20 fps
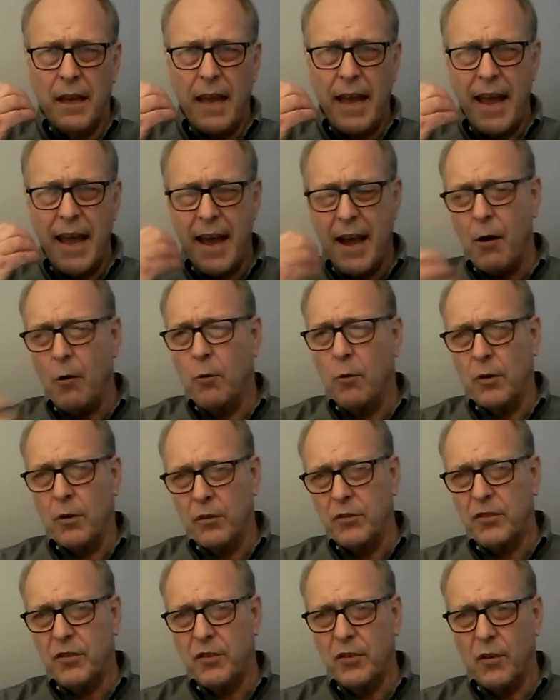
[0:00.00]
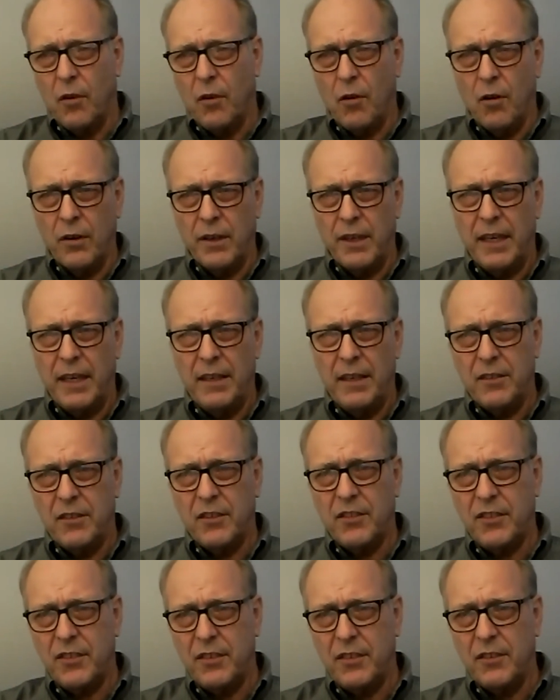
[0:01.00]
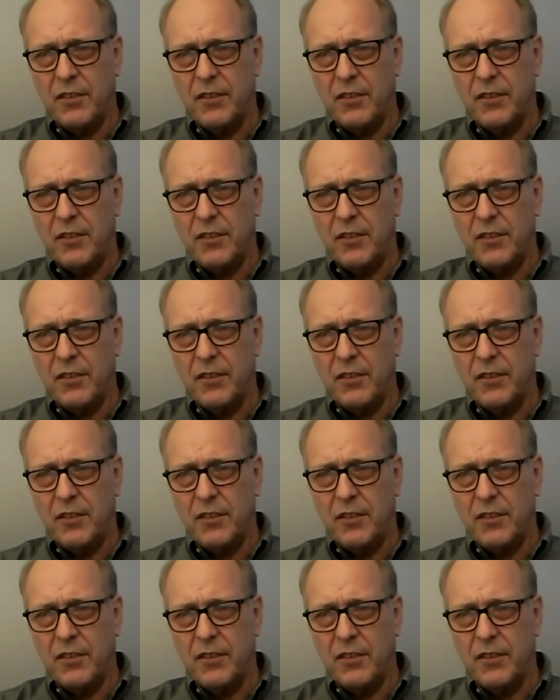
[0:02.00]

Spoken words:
hours on his